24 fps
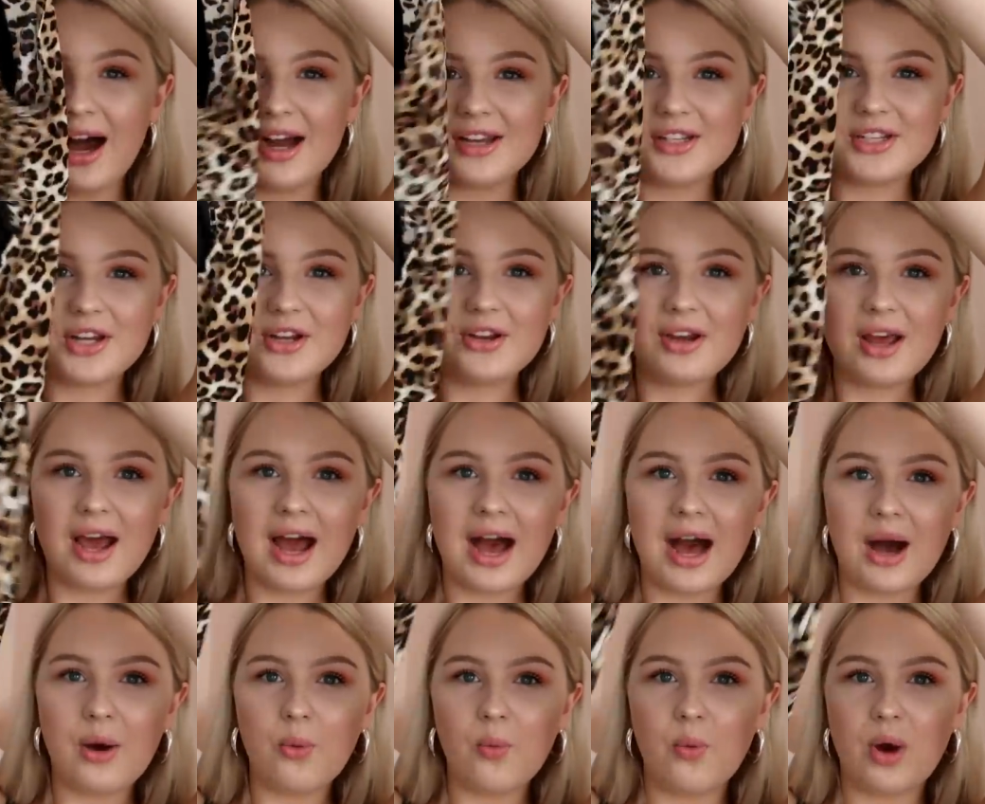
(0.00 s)
I don't know
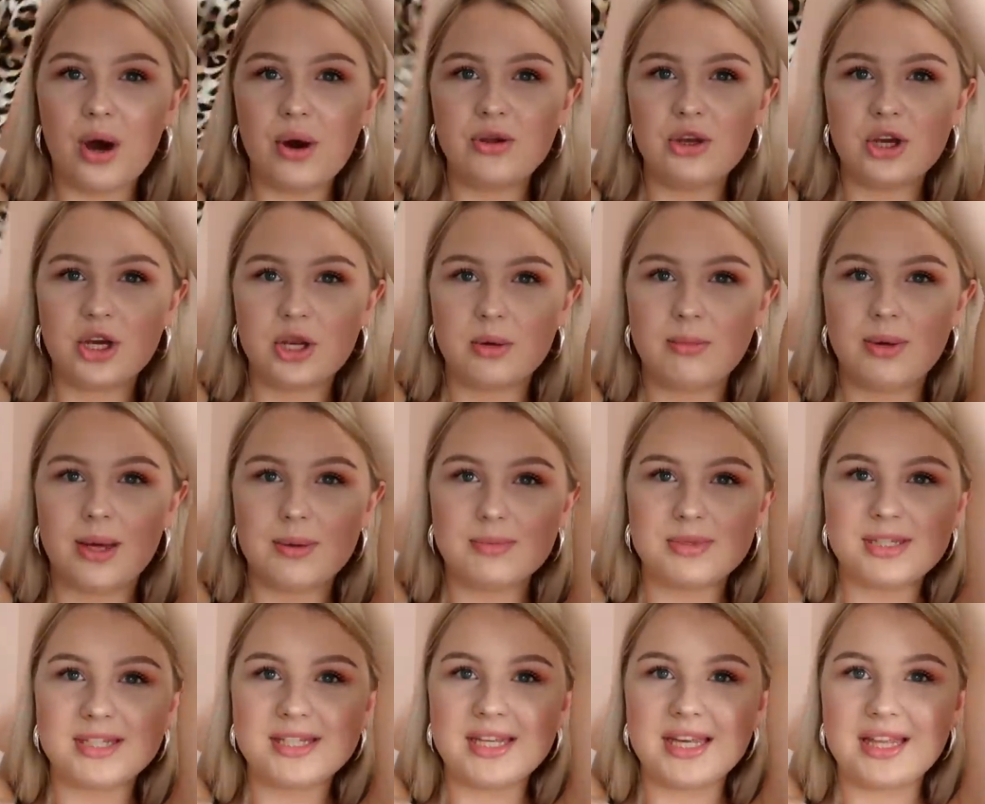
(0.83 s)
how well you're going to be
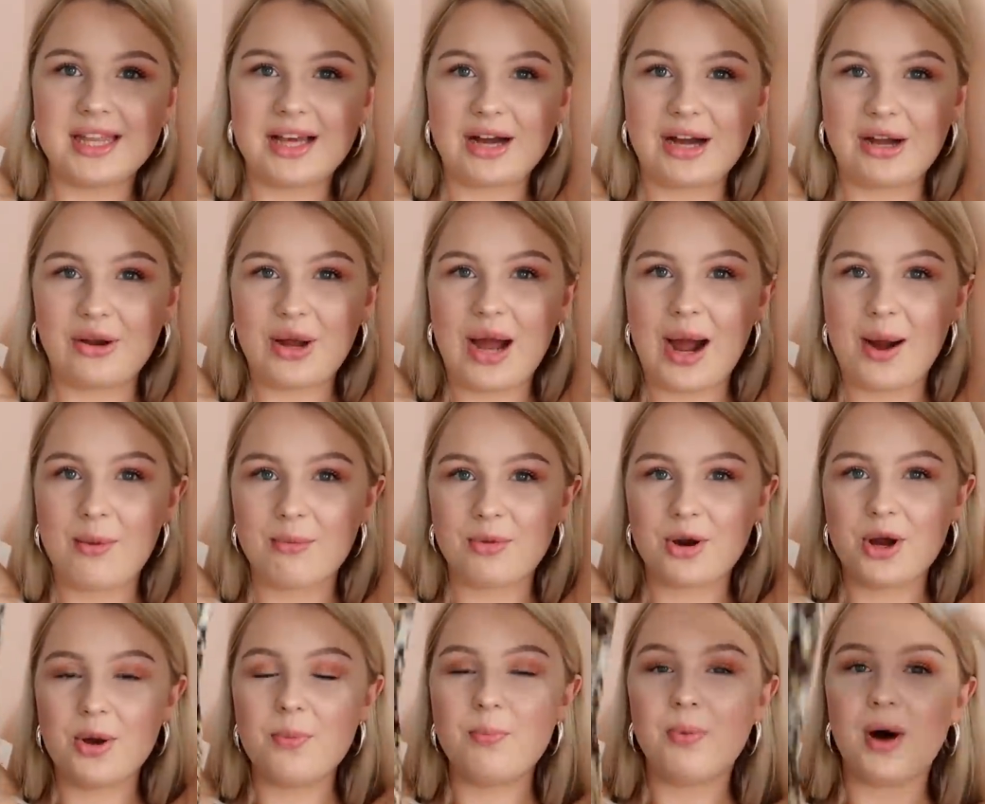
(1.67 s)
able to see that on
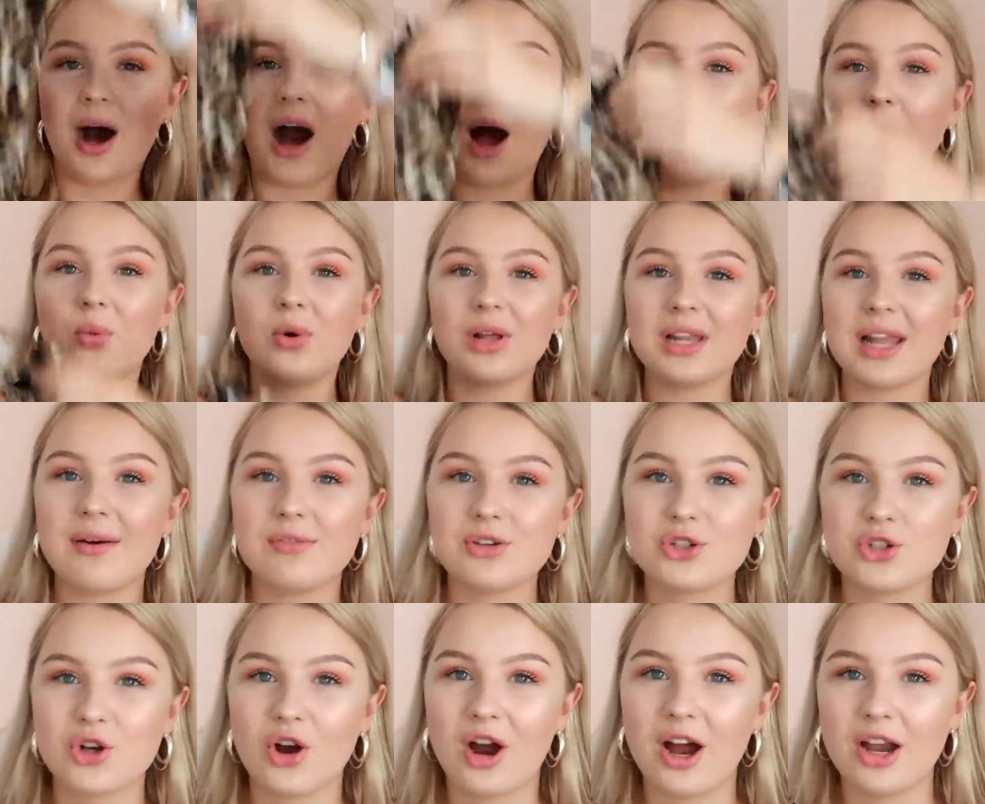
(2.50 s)
camera, but I will have
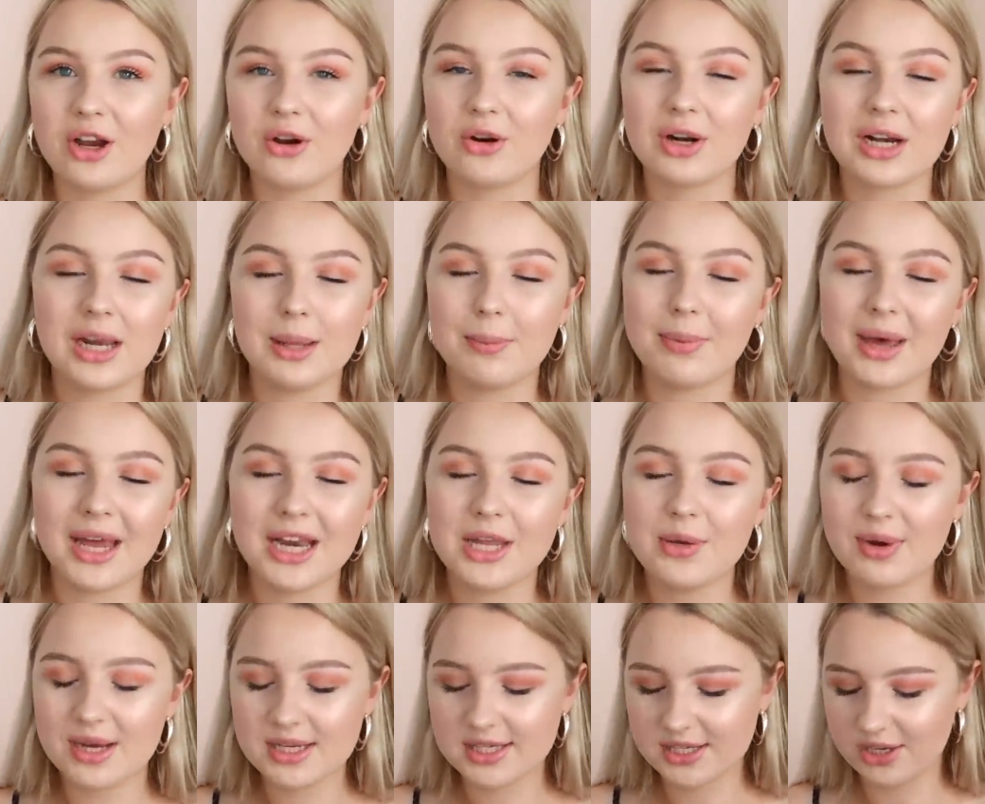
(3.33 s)
a try on clip
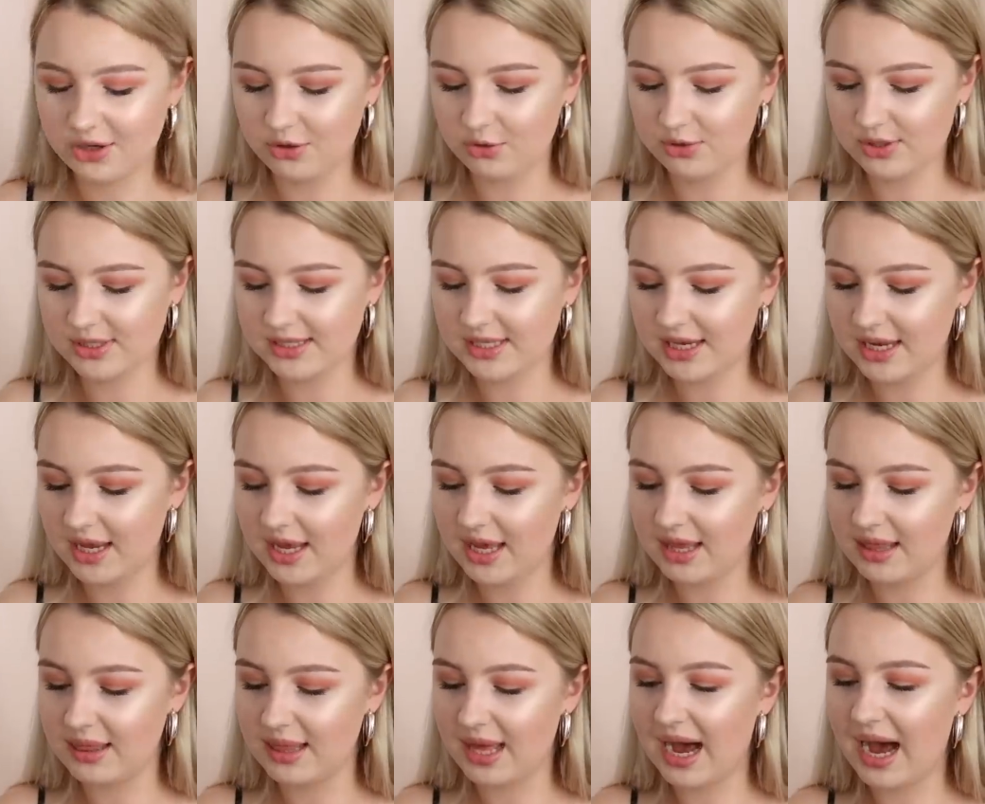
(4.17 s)
anyway, so you'll see
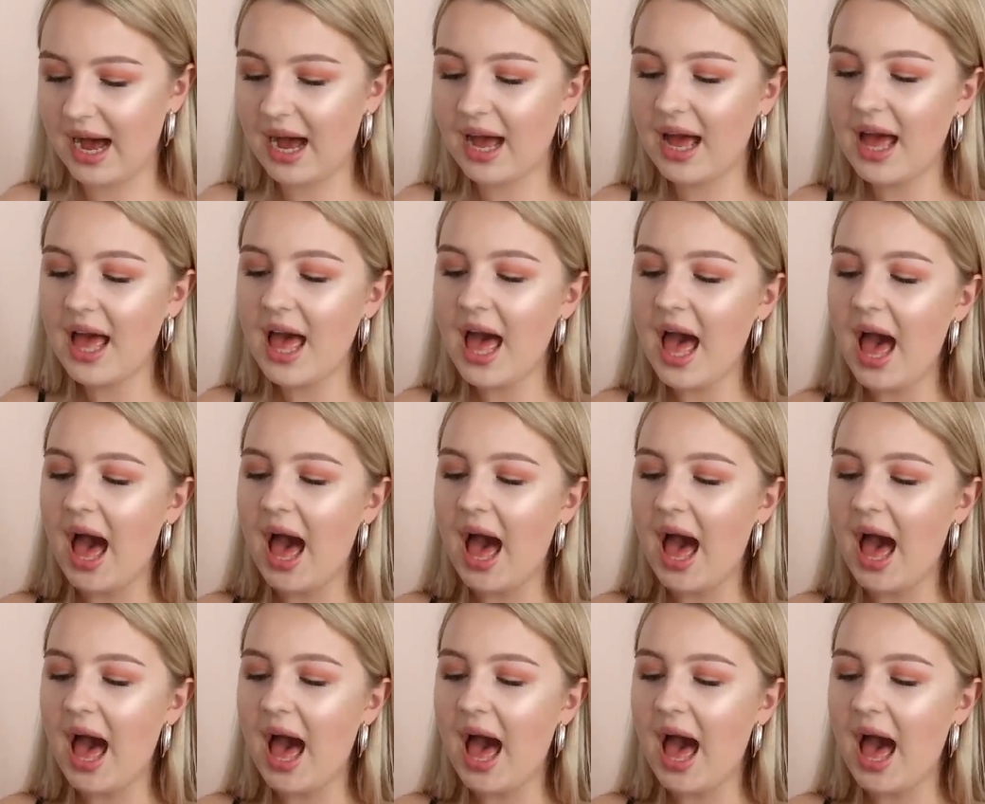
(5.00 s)
it in that.